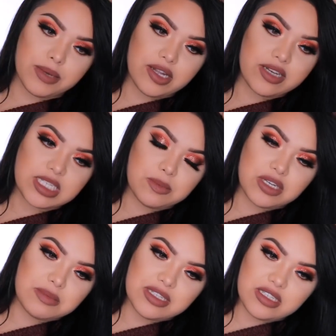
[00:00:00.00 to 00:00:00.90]
I'm about to
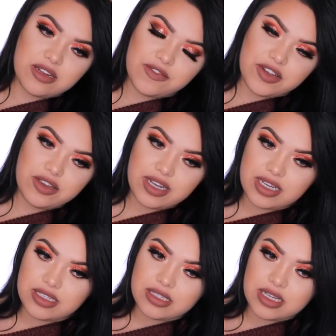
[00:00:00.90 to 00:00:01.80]
expose myself for you
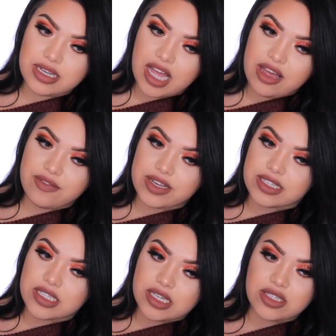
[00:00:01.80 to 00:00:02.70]
guys. I have
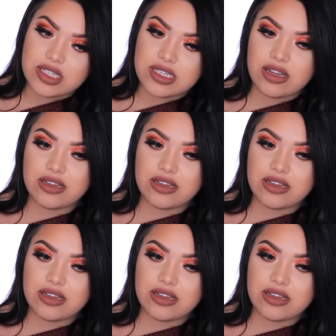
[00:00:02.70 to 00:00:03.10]
extensions